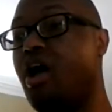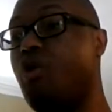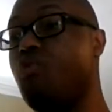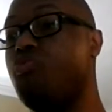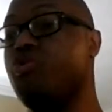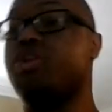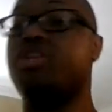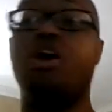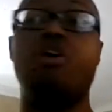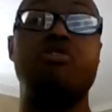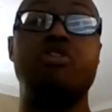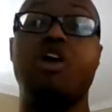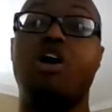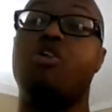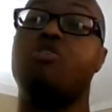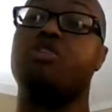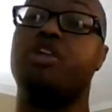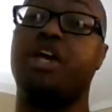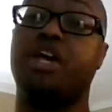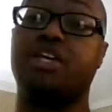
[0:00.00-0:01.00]
We don't
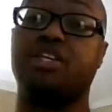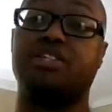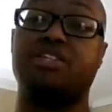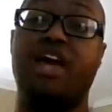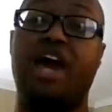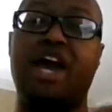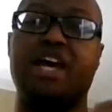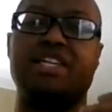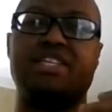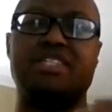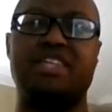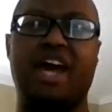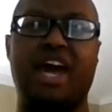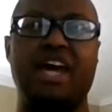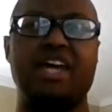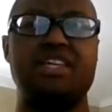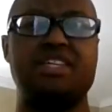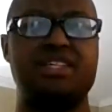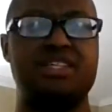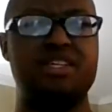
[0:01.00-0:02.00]
know the exact
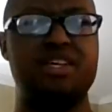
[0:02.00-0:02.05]
dates